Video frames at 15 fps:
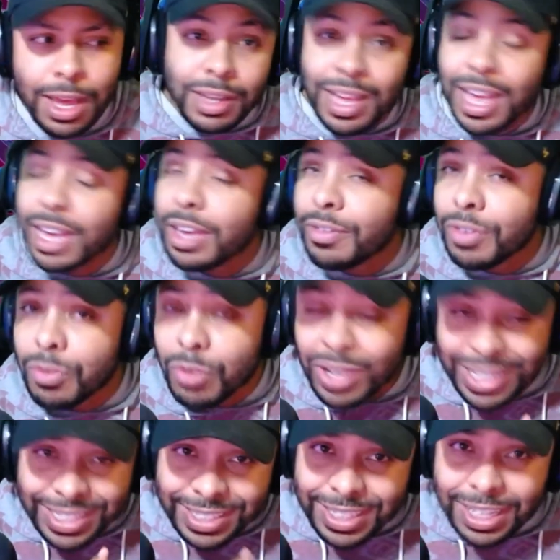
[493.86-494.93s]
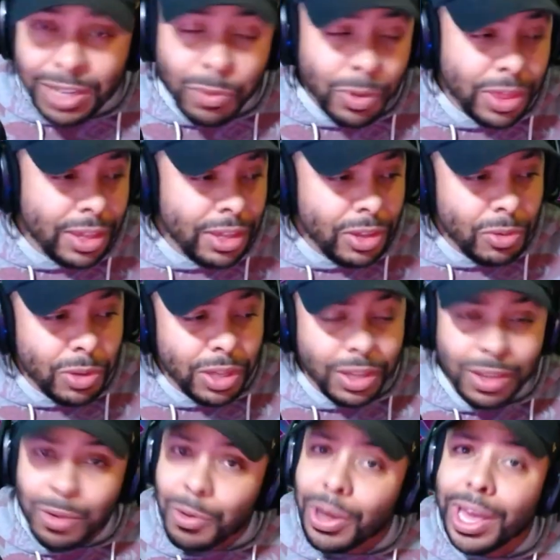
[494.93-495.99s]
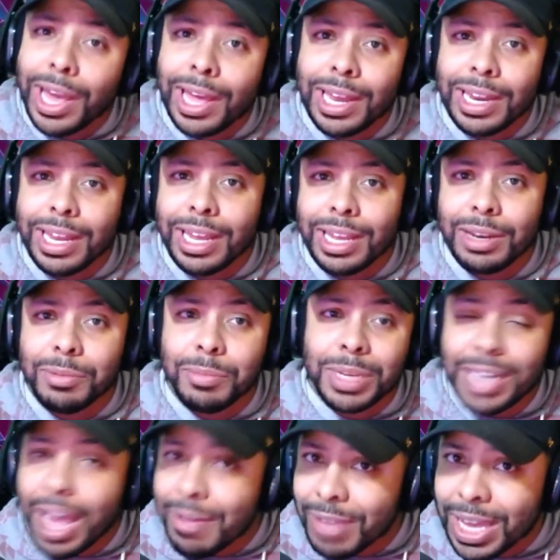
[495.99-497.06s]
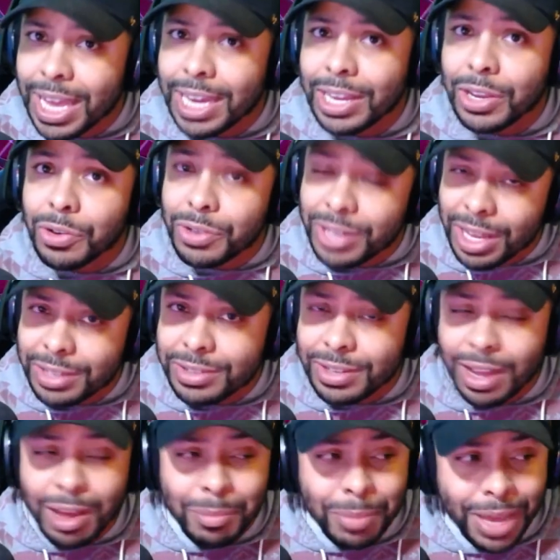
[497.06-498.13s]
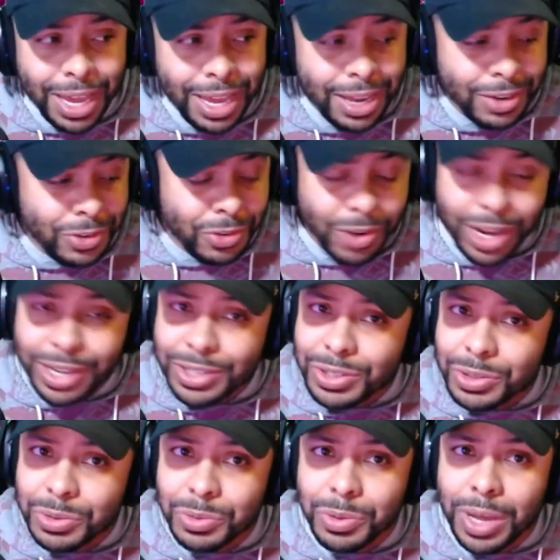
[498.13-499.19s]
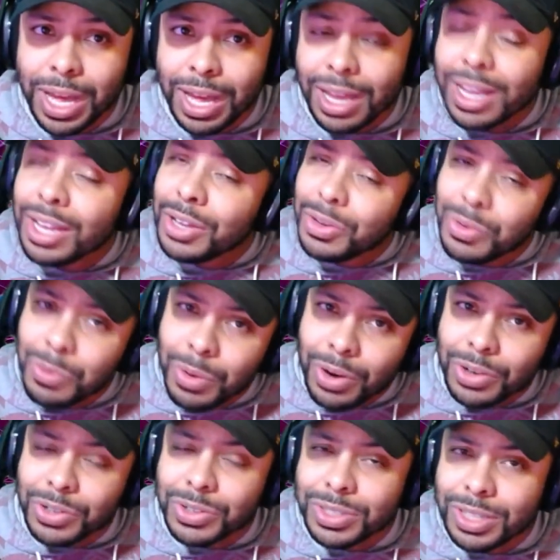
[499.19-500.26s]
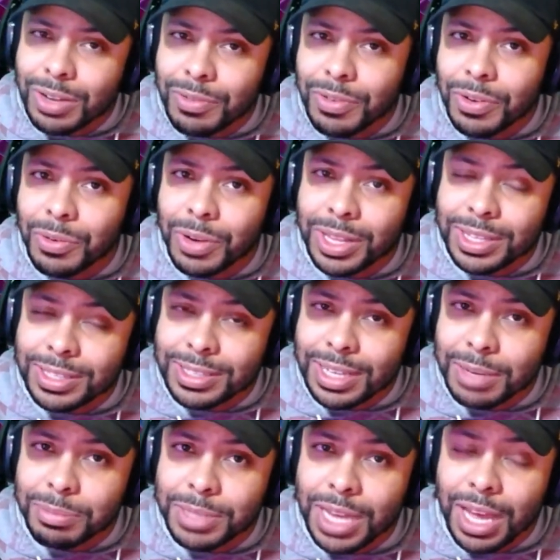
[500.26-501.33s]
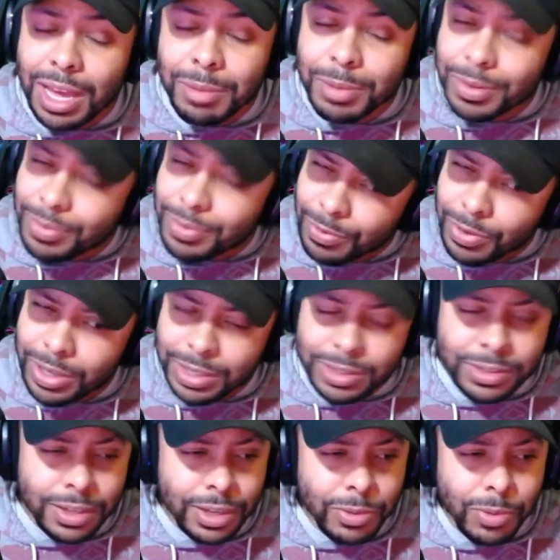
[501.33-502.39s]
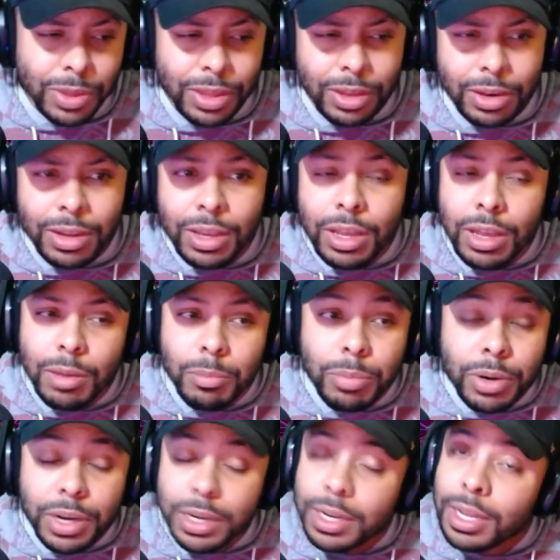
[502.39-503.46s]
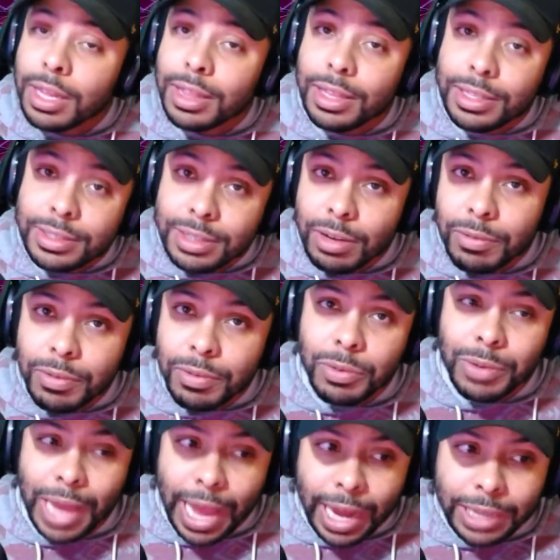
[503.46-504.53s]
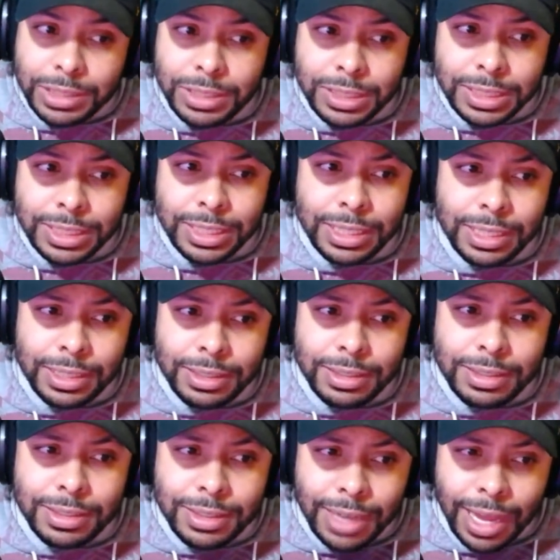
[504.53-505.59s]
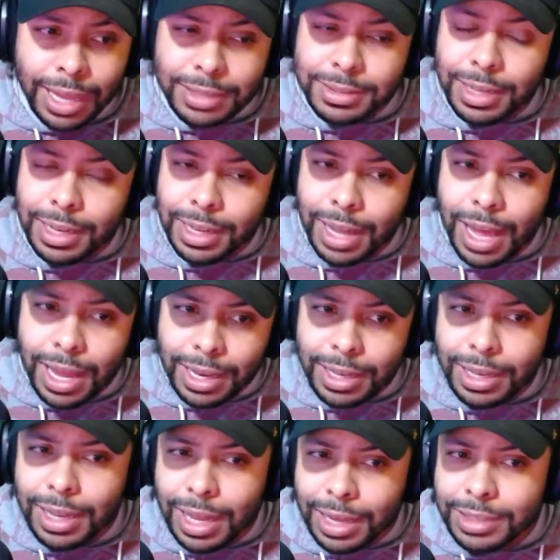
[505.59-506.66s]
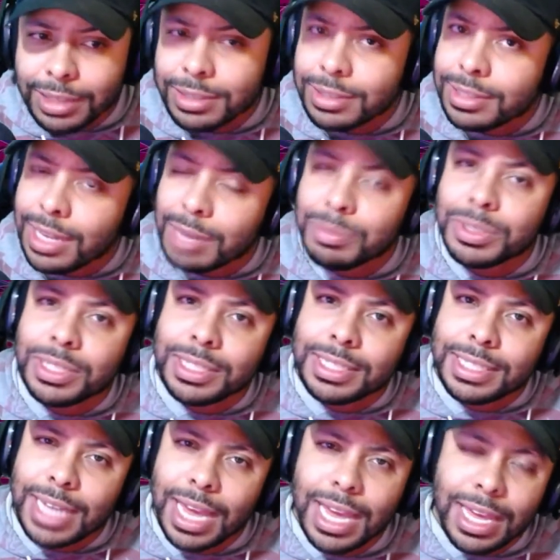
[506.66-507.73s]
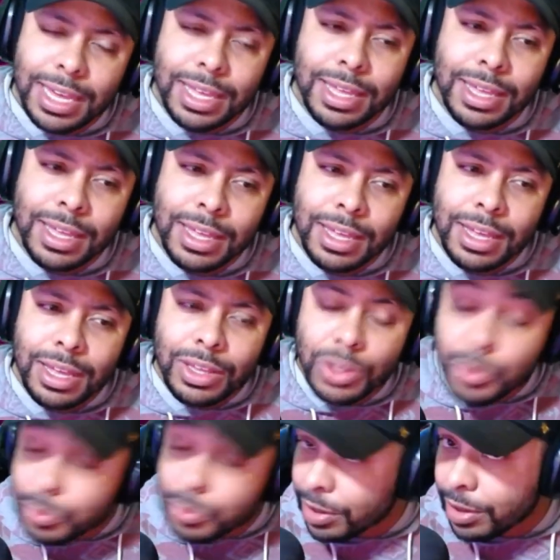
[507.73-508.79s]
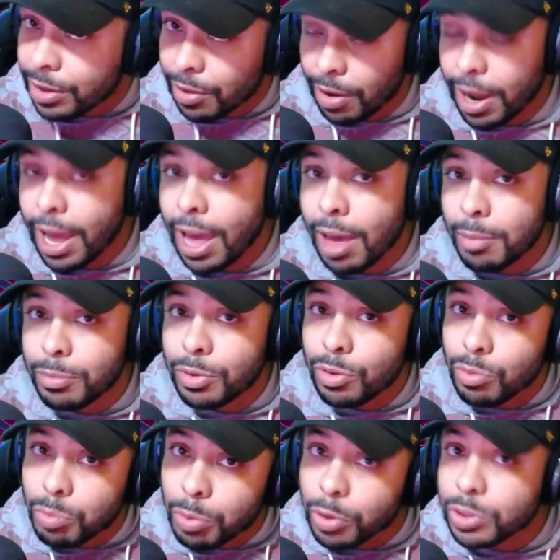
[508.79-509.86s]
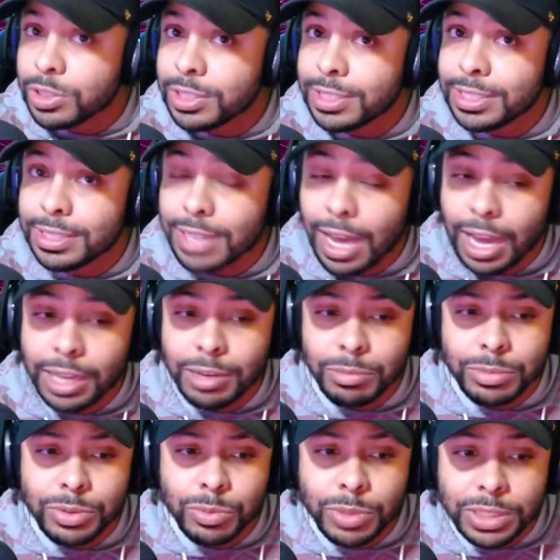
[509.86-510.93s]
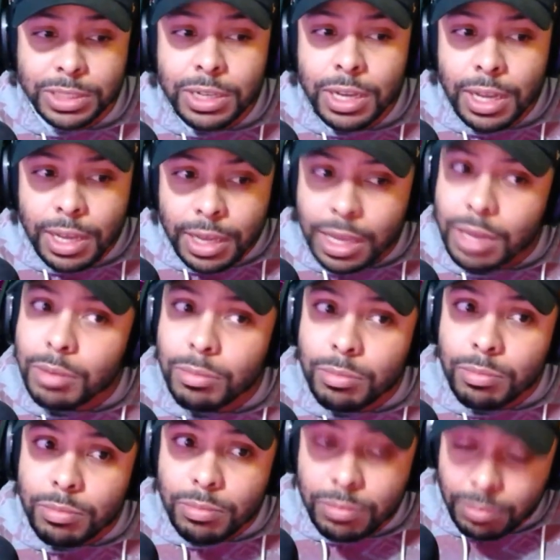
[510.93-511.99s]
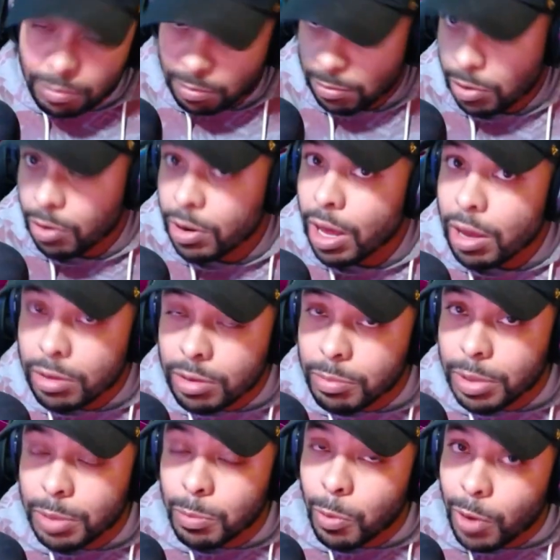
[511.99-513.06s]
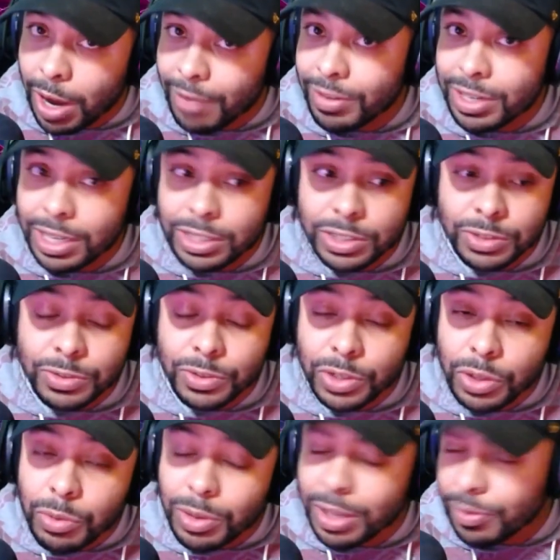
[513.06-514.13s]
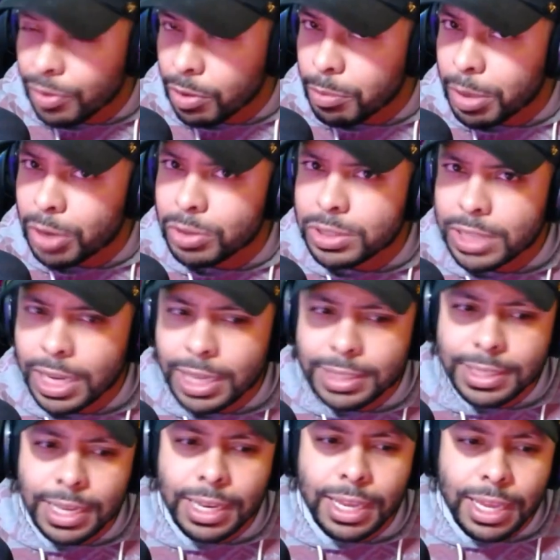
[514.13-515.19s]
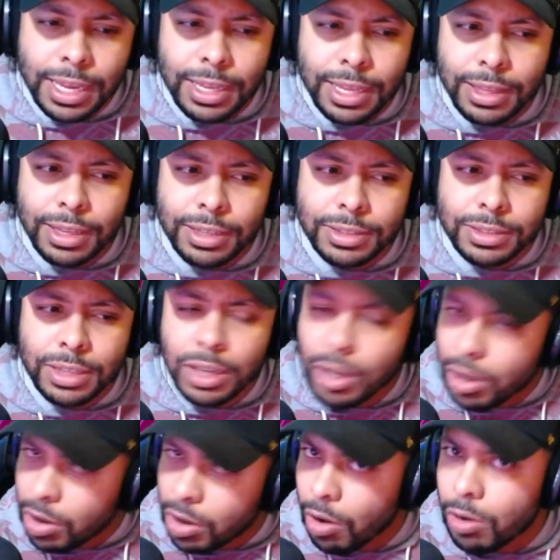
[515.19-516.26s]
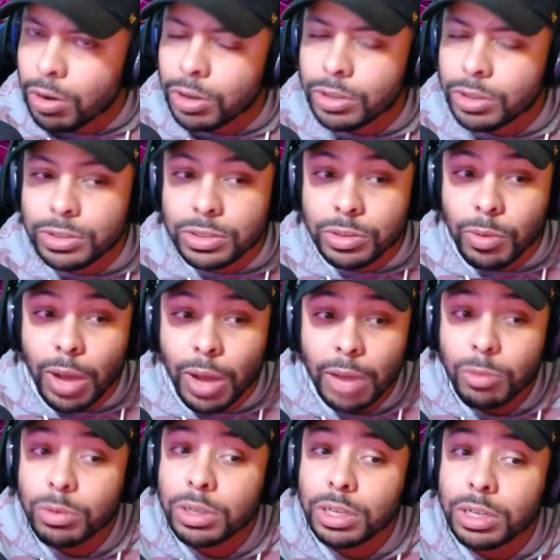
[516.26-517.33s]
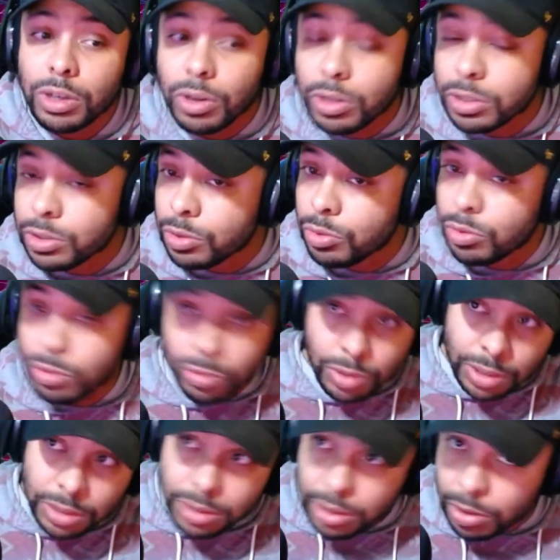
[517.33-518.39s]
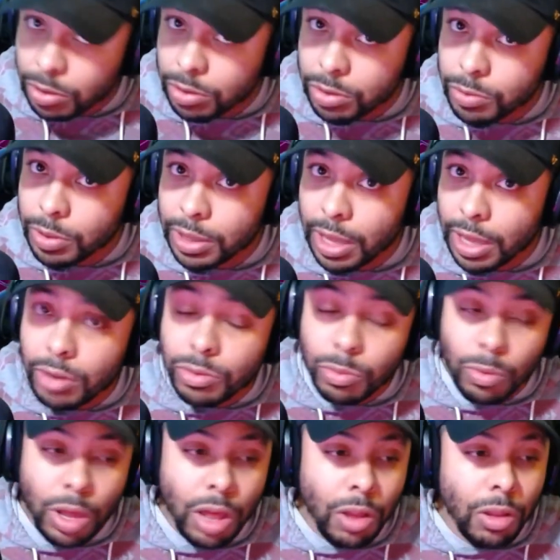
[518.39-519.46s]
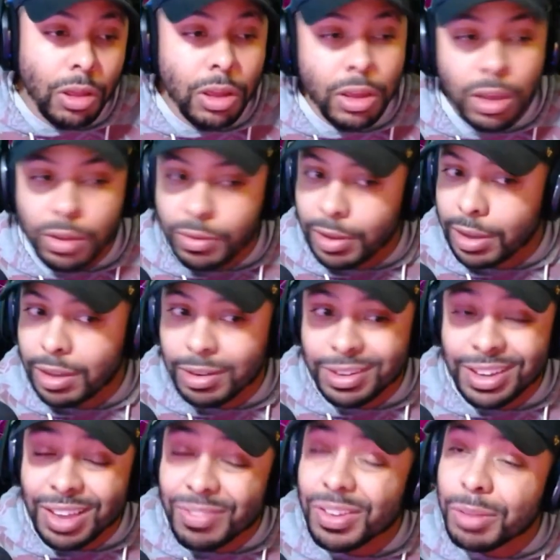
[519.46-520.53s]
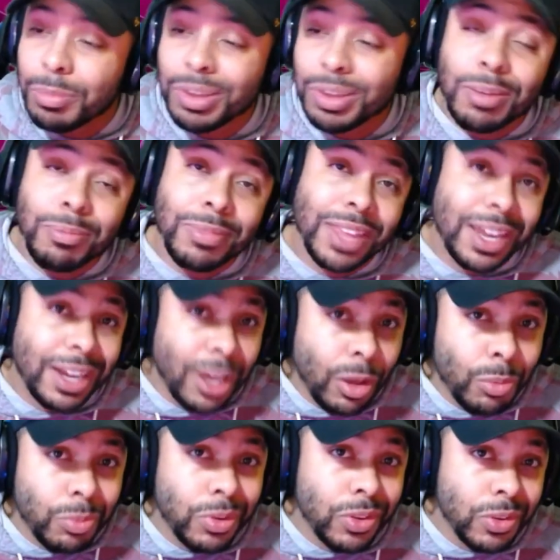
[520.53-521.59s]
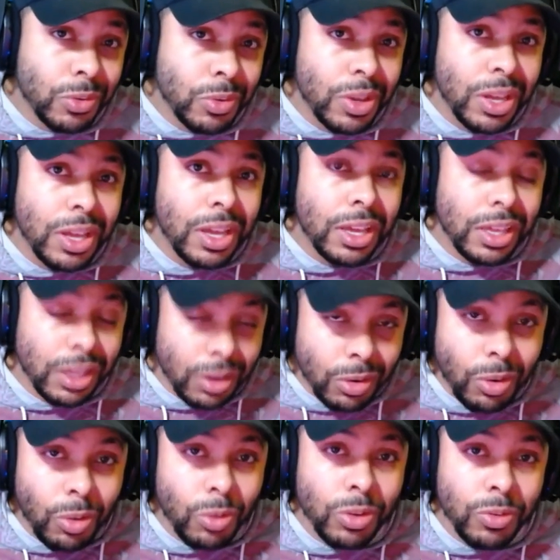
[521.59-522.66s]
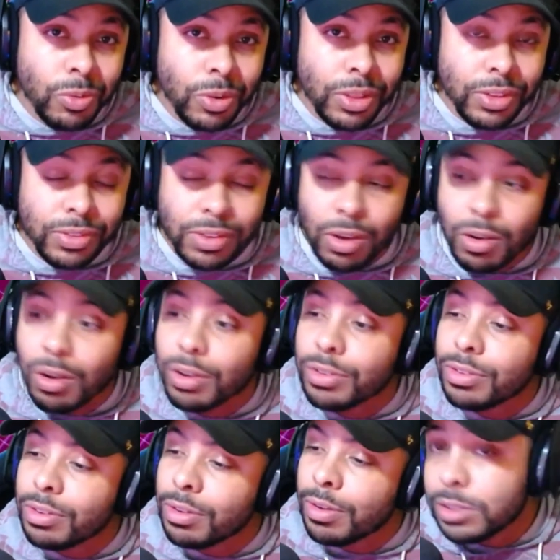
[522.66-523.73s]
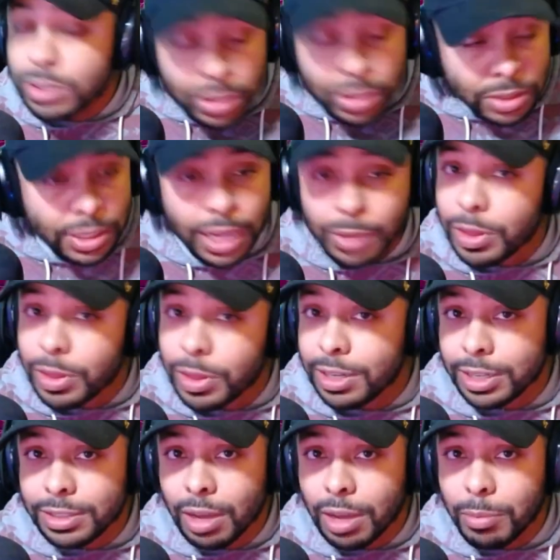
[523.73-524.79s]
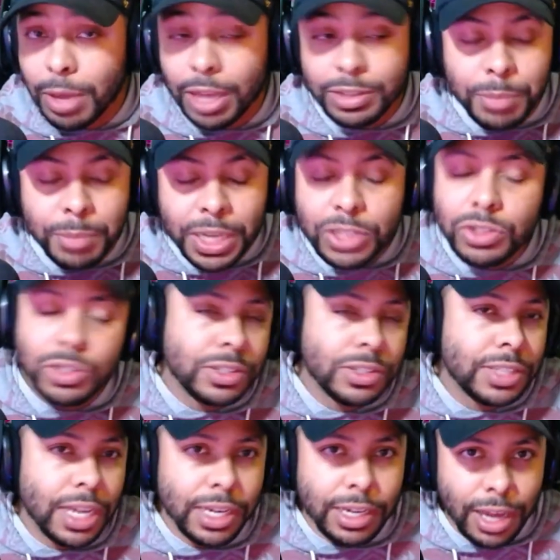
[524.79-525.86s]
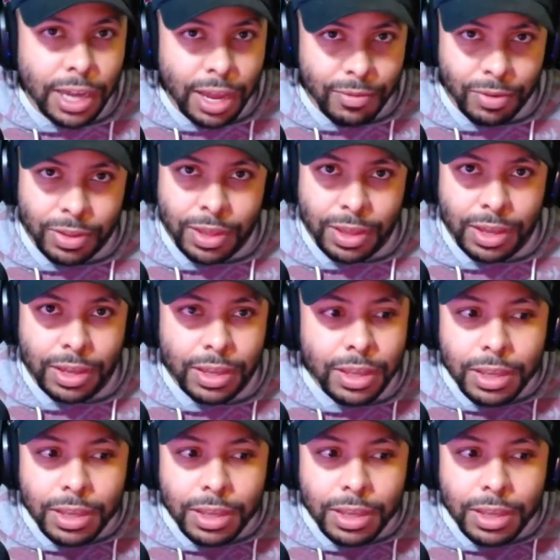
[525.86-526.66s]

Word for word: Heck, if you're really slick with it, you can go ahead and be navigating your desktop and trying to uh, do it on your cell phone at the same time if you're really slick with it. But the cell phone actually has a lot less steps to take using their app to purchase these items, which can turn out to be more advantageous for you and give you a better chance at getting these cards. So I would encourage you to consider doing that as well. That can definitely be something that helps you get a hold of one of these cards. Just like with the desktop guys, make sure you're signed into everything.